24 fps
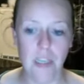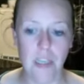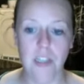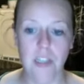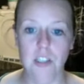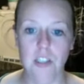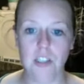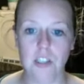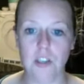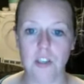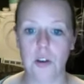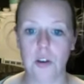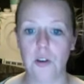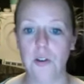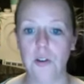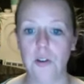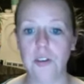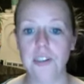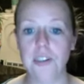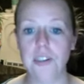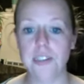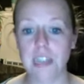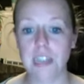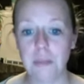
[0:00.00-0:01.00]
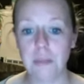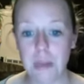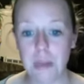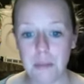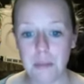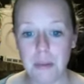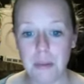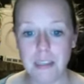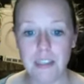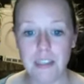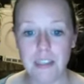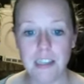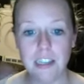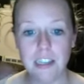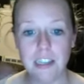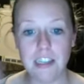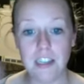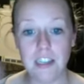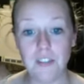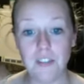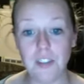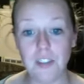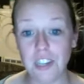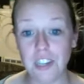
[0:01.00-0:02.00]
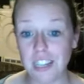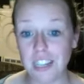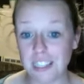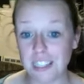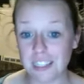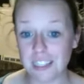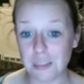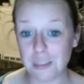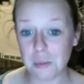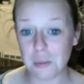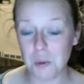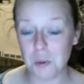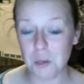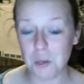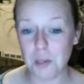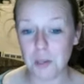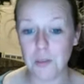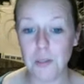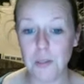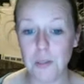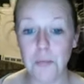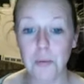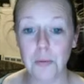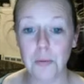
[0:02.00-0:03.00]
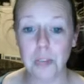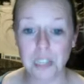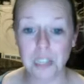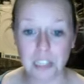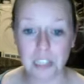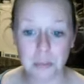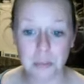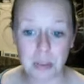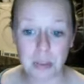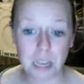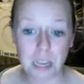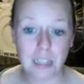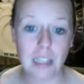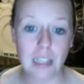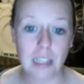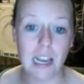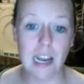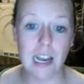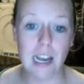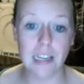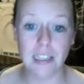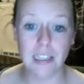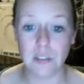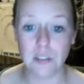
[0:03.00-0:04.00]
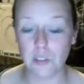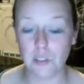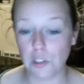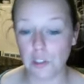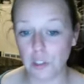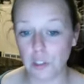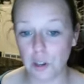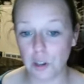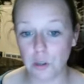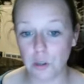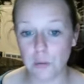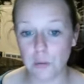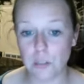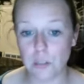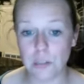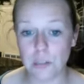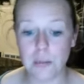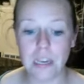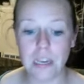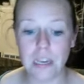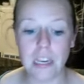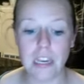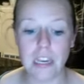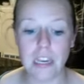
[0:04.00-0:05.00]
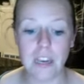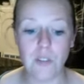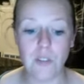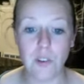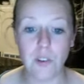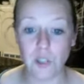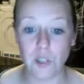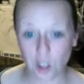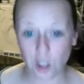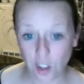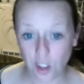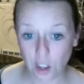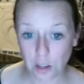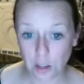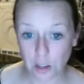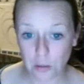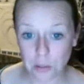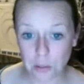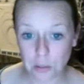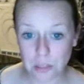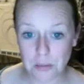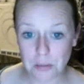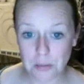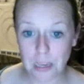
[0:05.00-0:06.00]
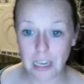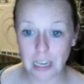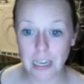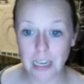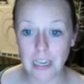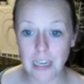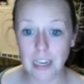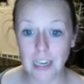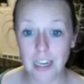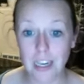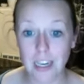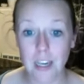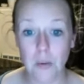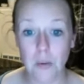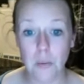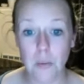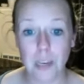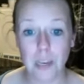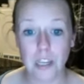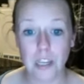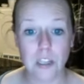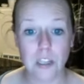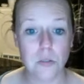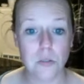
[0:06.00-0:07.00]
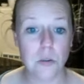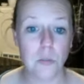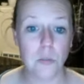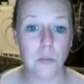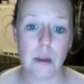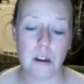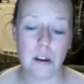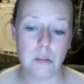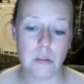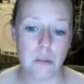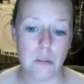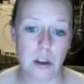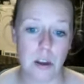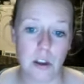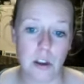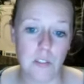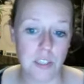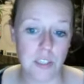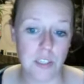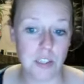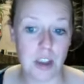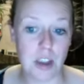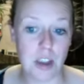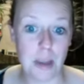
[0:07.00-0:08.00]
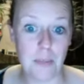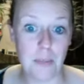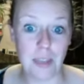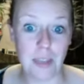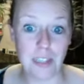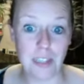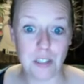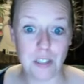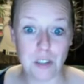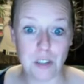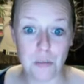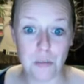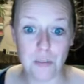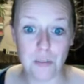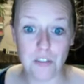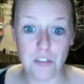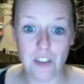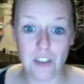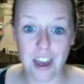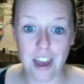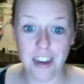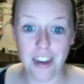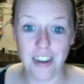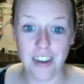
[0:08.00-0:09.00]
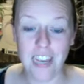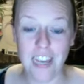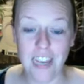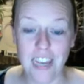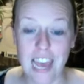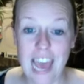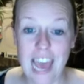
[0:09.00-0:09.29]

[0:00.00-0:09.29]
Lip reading: So send me a message if you need some oils. Book into my class if you're local to me. If you're not local to me, we can do a one-on-one over Skype. That's super fun.